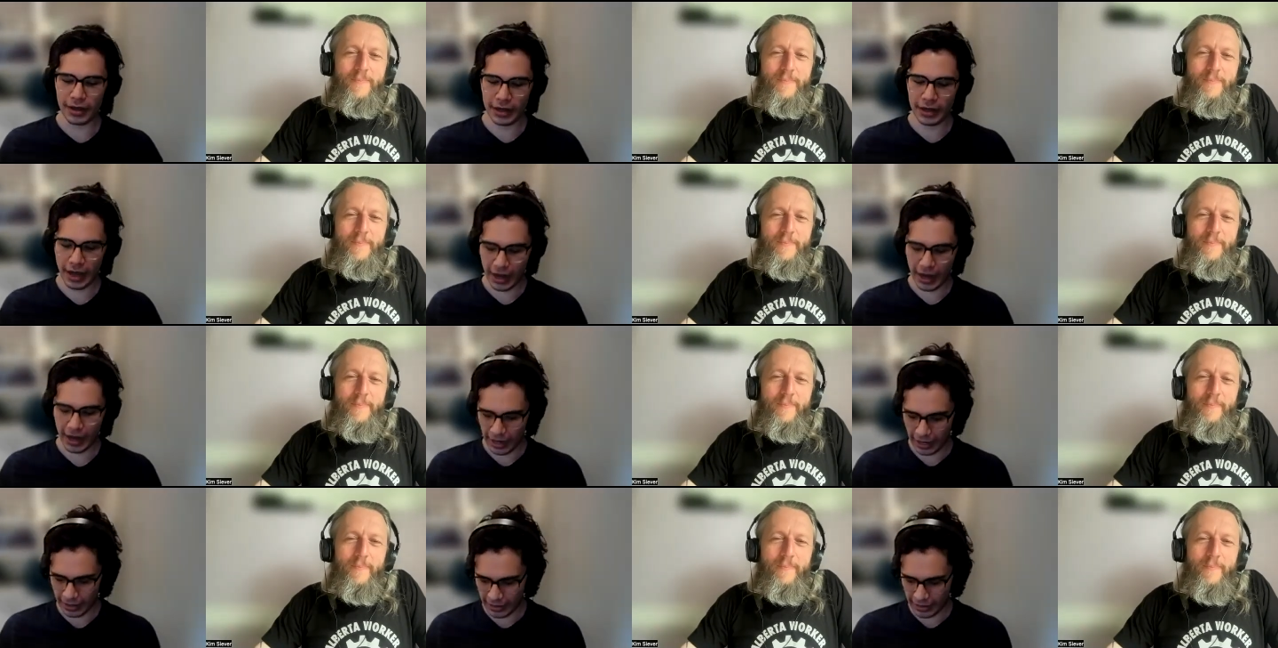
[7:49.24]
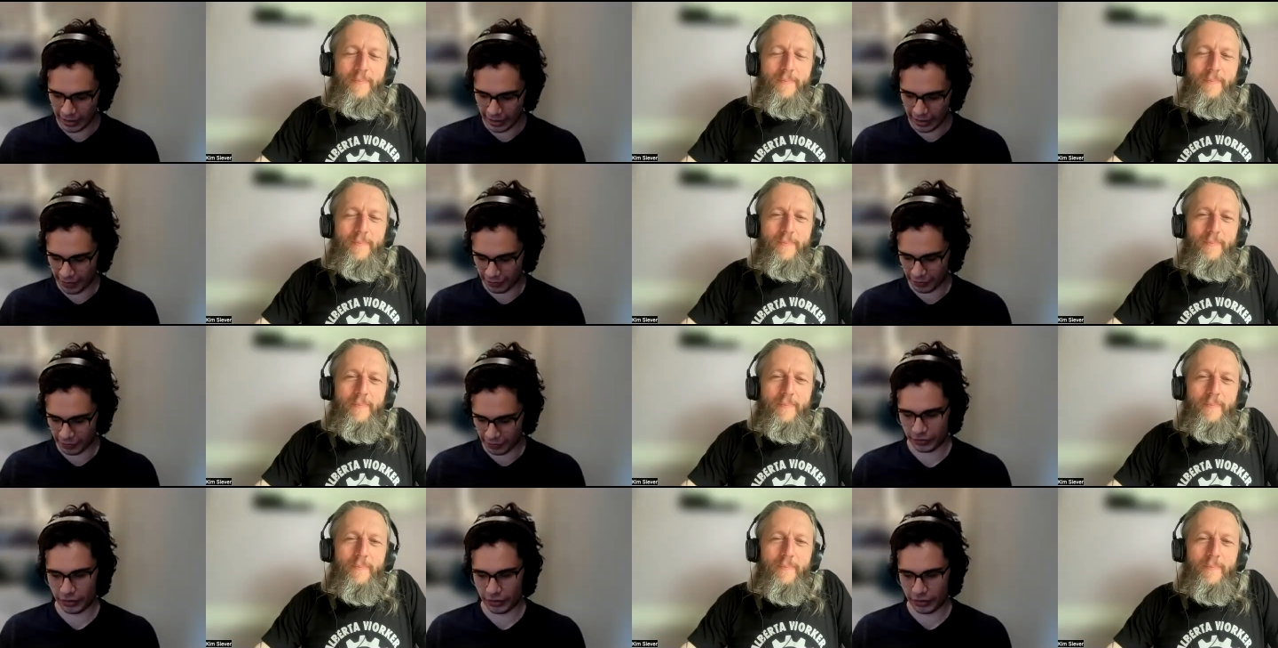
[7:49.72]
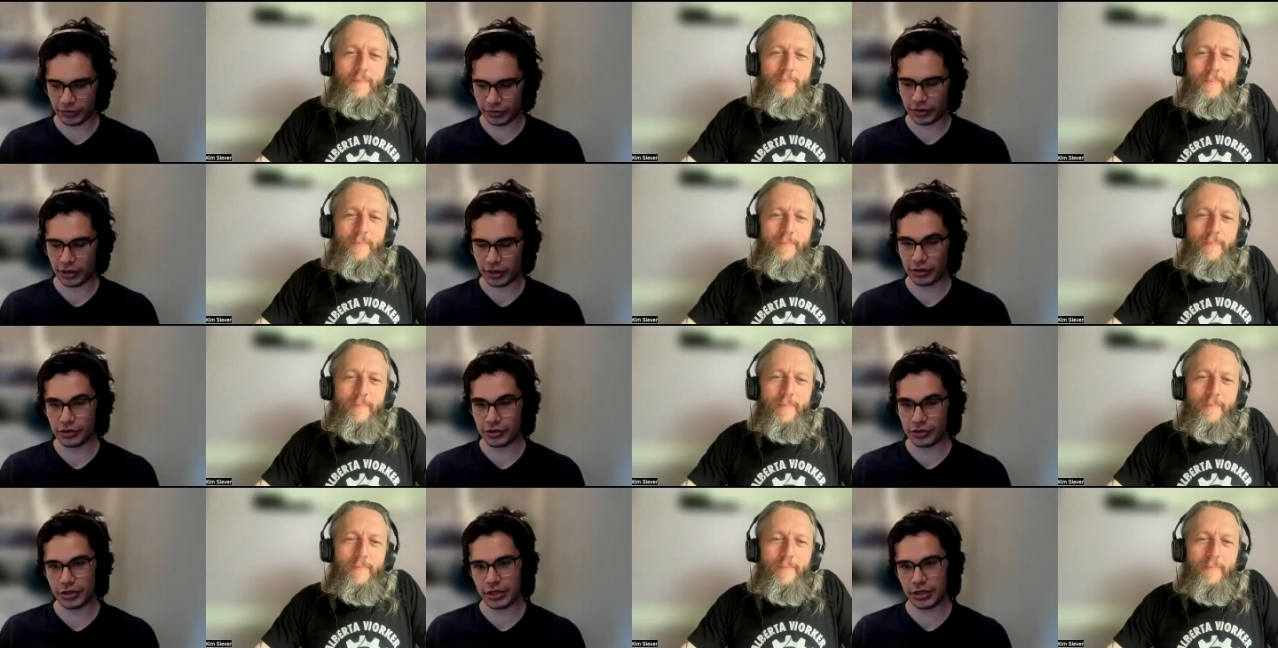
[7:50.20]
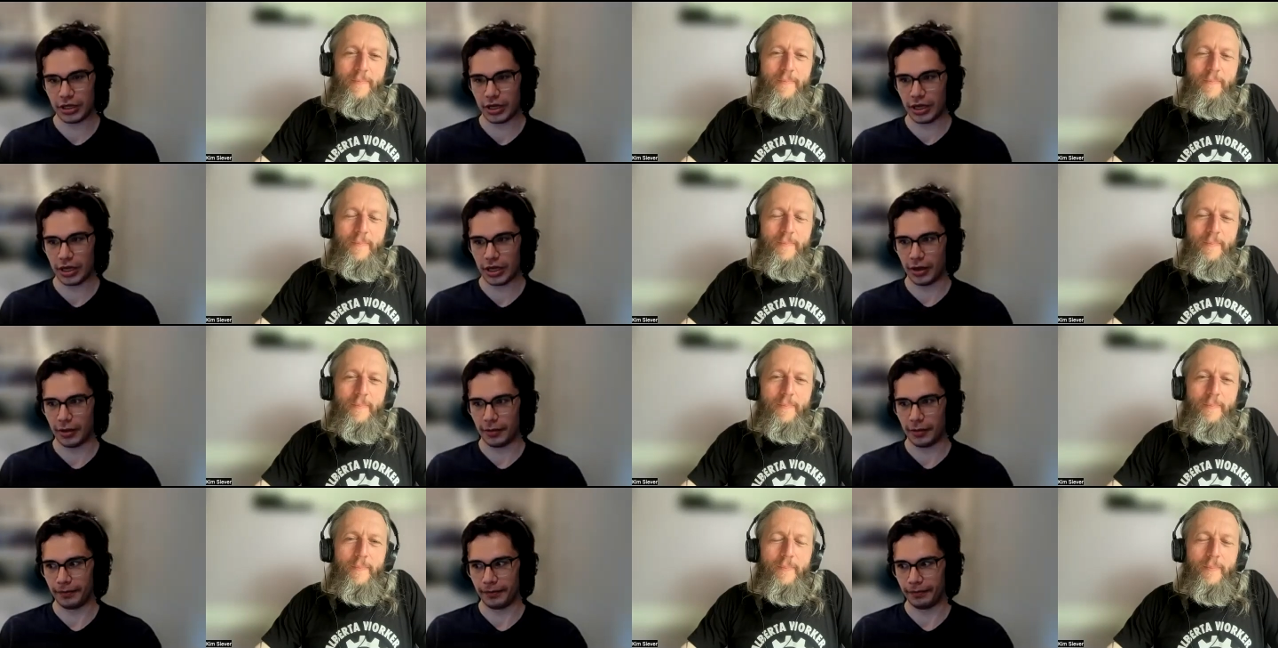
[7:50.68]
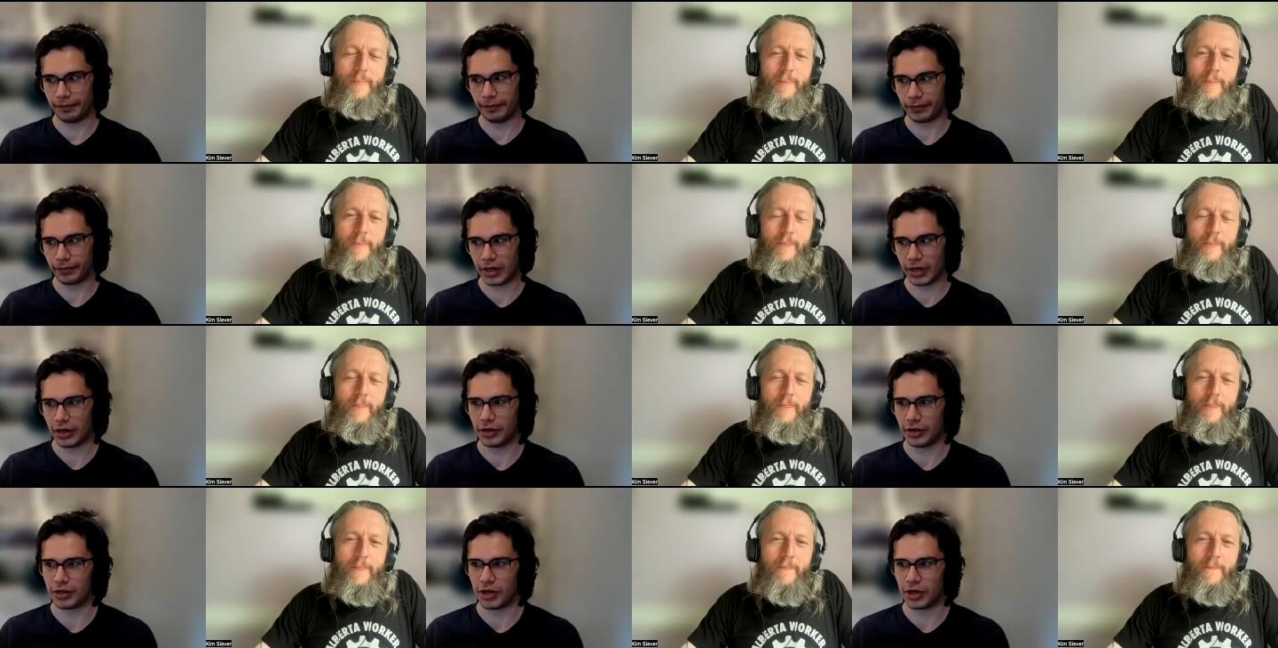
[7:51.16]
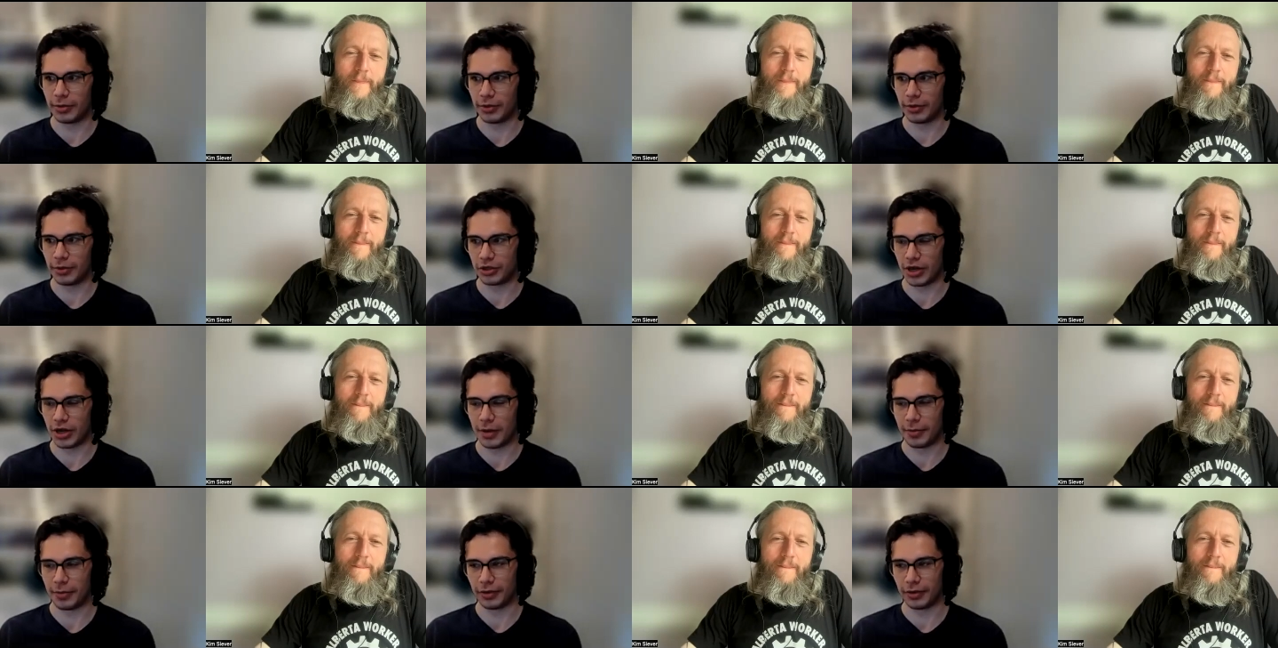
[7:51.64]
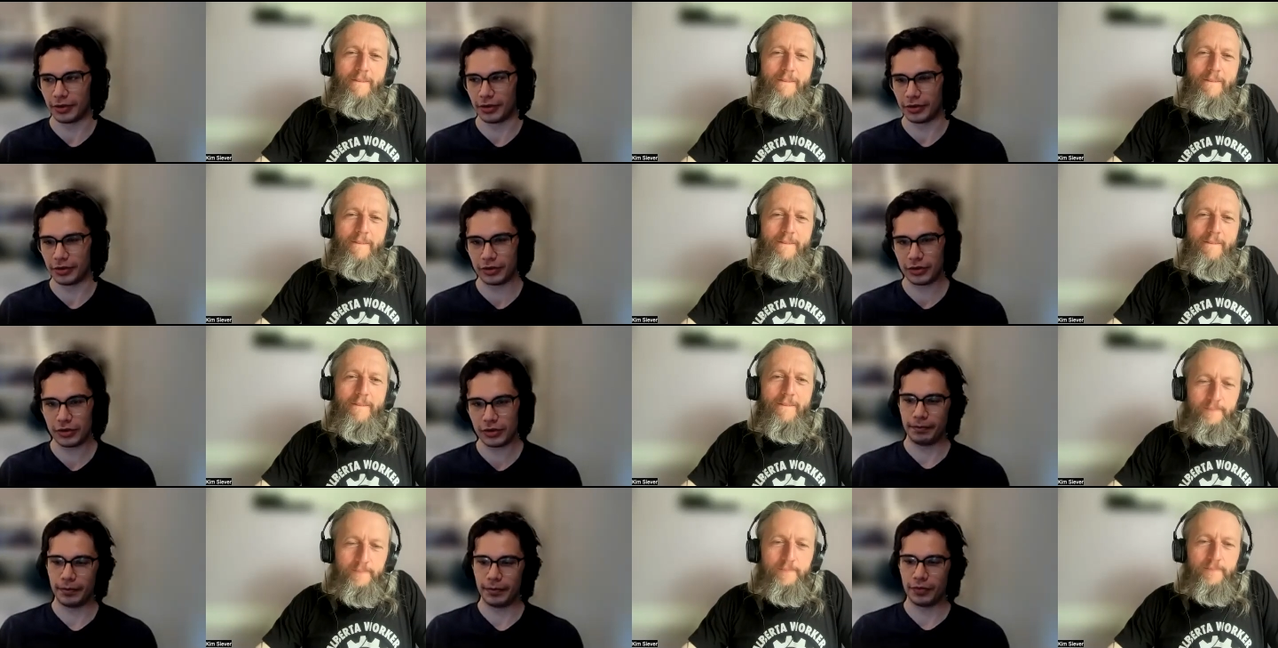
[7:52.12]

Speaker 1: yeah, and then after Sears closed, she um got a job at Shoppers.